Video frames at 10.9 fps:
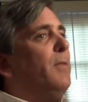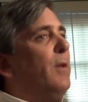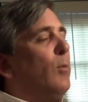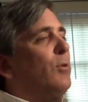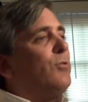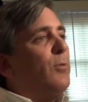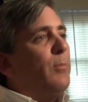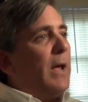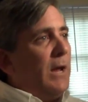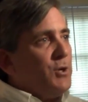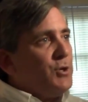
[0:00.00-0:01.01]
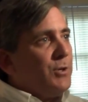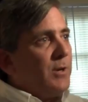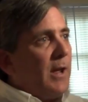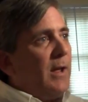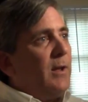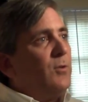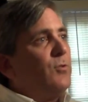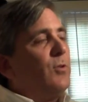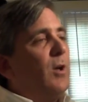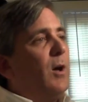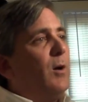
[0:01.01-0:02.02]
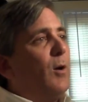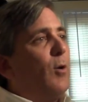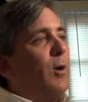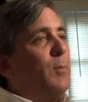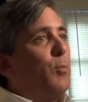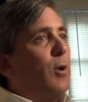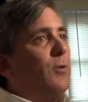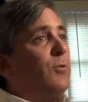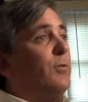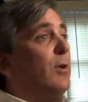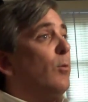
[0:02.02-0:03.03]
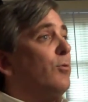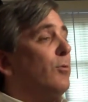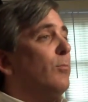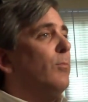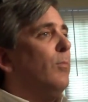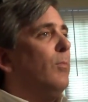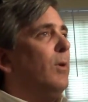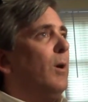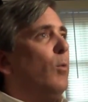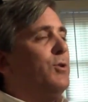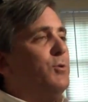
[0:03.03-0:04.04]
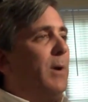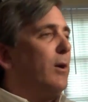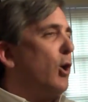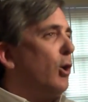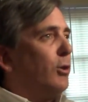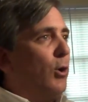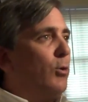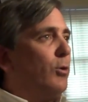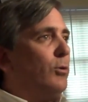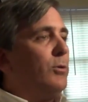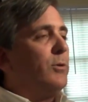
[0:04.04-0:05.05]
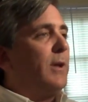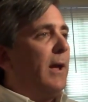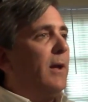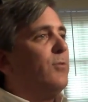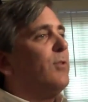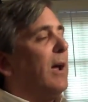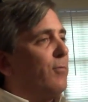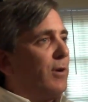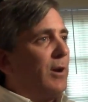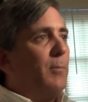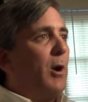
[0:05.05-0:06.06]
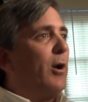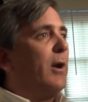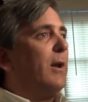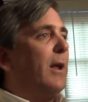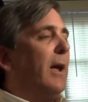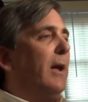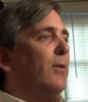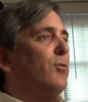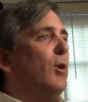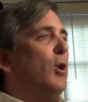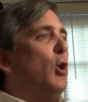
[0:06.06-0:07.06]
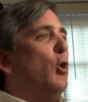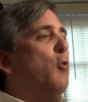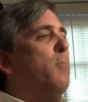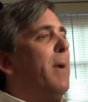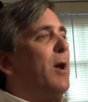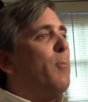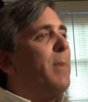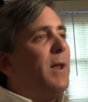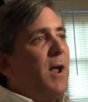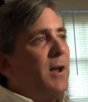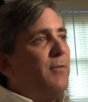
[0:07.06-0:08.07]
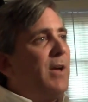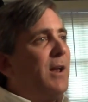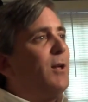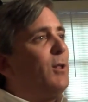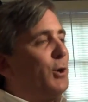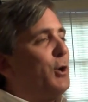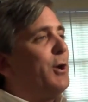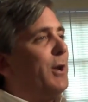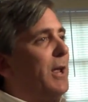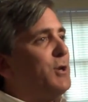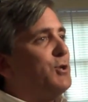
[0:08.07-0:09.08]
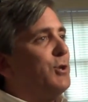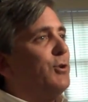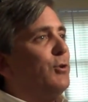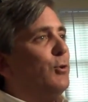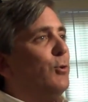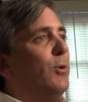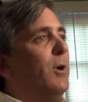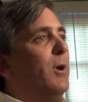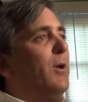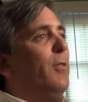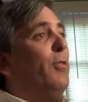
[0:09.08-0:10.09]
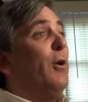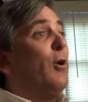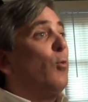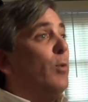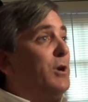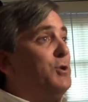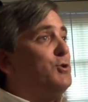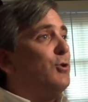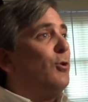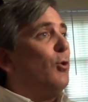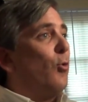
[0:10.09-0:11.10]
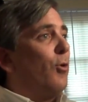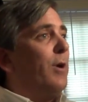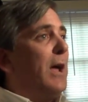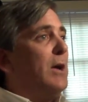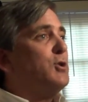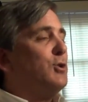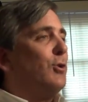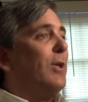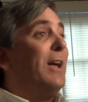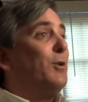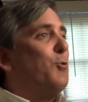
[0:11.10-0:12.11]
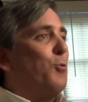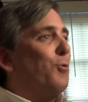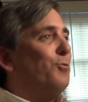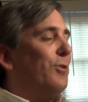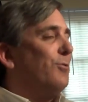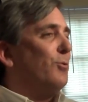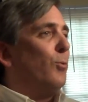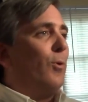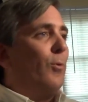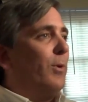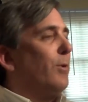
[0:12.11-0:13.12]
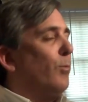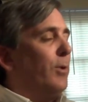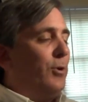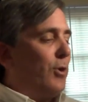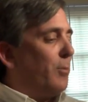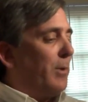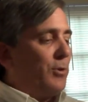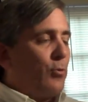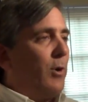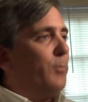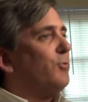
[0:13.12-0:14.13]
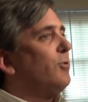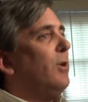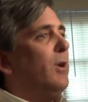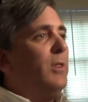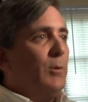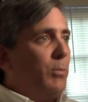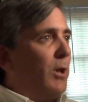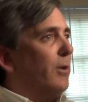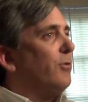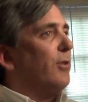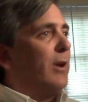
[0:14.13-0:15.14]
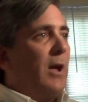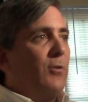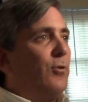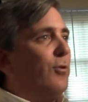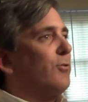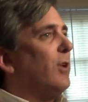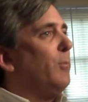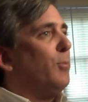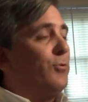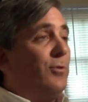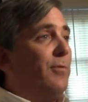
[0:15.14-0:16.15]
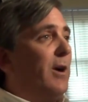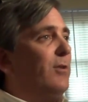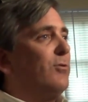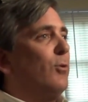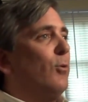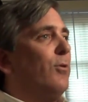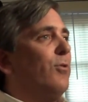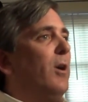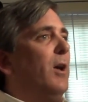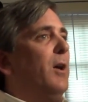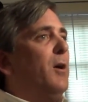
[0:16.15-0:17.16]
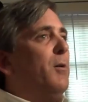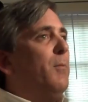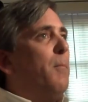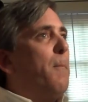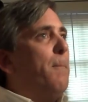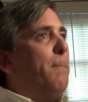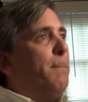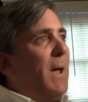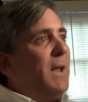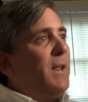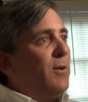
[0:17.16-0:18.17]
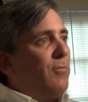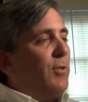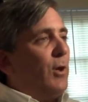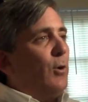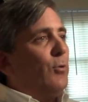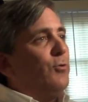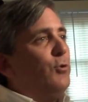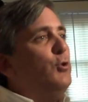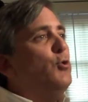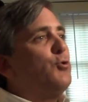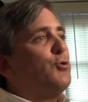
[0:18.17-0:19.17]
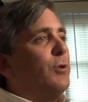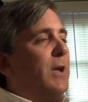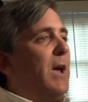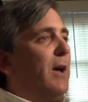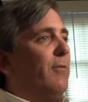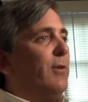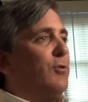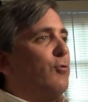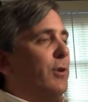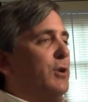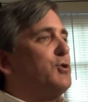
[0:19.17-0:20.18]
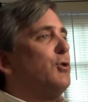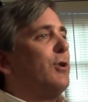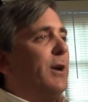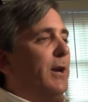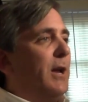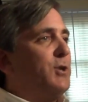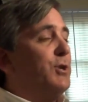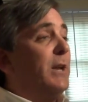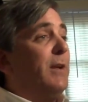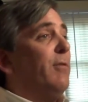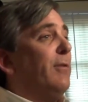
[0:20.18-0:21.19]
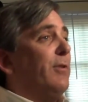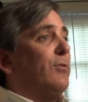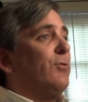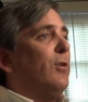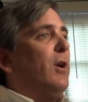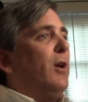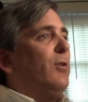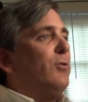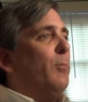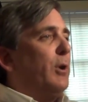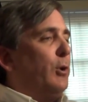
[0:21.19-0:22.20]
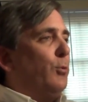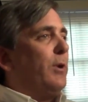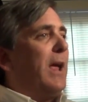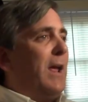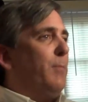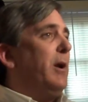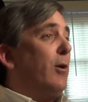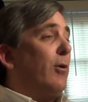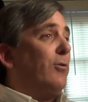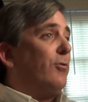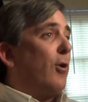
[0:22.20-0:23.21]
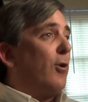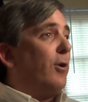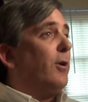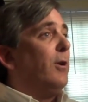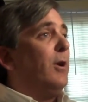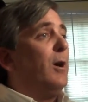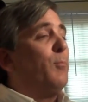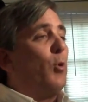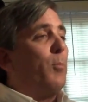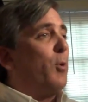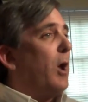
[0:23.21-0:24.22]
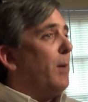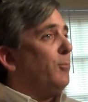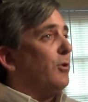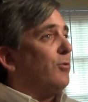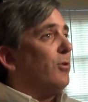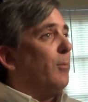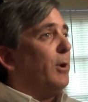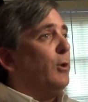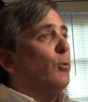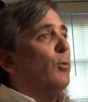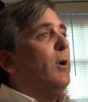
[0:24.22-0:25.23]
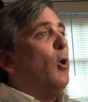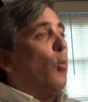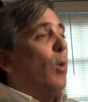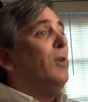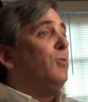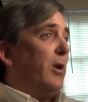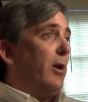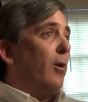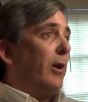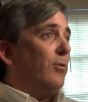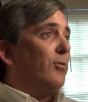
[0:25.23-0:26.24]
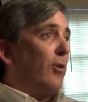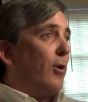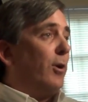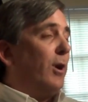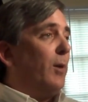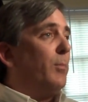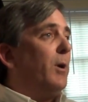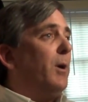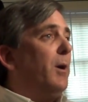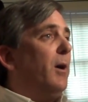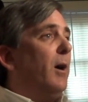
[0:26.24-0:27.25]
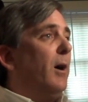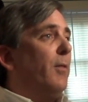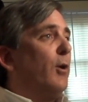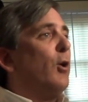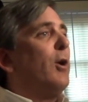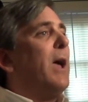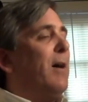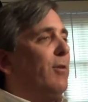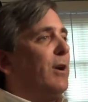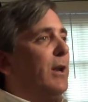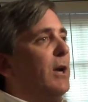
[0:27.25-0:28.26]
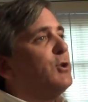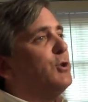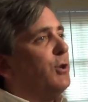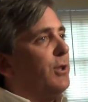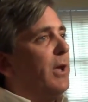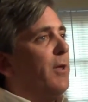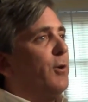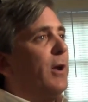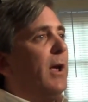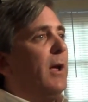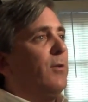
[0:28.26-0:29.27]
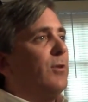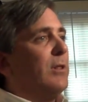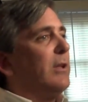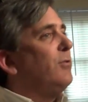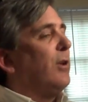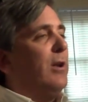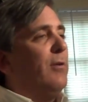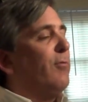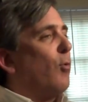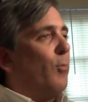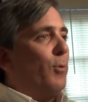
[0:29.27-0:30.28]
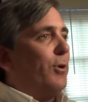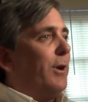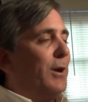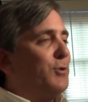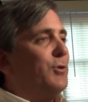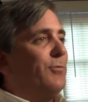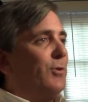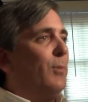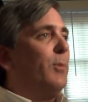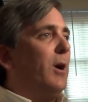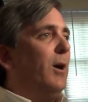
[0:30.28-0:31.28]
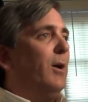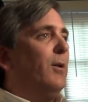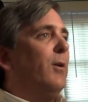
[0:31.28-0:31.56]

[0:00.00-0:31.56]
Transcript: There was some Asian gangs already present. There was some what you might call local gangs, the African-American gangs, who may or may not have had a clear connection to their regional or national headquarters, as it were. When you talk about the Crips, the Bloods, the Gangster Disciples, the Vice Lords, many of those usually have a traditional connection, even if it's somebody who came here and started it up, or perhaps it's somebody who was here and started up. They're going to have a connection to the other gangs, at least an informal connection of some kind.